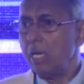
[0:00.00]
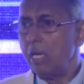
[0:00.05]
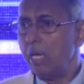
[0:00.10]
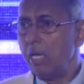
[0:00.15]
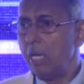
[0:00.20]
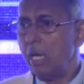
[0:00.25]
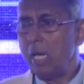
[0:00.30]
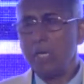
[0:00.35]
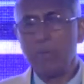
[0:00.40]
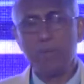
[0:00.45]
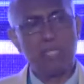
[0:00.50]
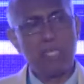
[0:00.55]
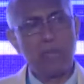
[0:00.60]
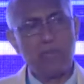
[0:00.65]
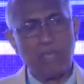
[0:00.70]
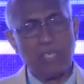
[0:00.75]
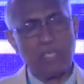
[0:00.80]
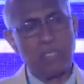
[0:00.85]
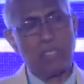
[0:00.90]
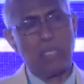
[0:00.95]
And the
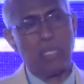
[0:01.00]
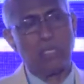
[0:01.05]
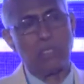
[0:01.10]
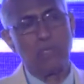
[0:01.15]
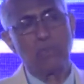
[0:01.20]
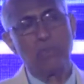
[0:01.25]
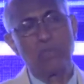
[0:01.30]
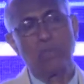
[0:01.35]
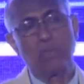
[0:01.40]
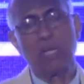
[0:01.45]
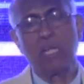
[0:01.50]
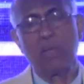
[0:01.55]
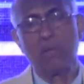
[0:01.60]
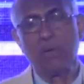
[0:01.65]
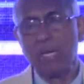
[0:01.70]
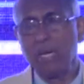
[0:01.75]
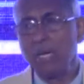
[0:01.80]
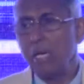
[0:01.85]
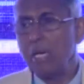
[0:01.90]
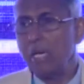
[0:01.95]
infection as usual given,
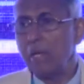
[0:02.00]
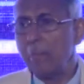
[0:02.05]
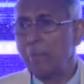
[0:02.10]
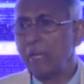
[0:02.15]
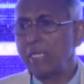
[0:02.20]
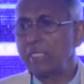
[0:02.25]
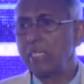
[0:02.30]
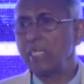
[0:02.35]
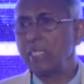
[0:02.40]
patient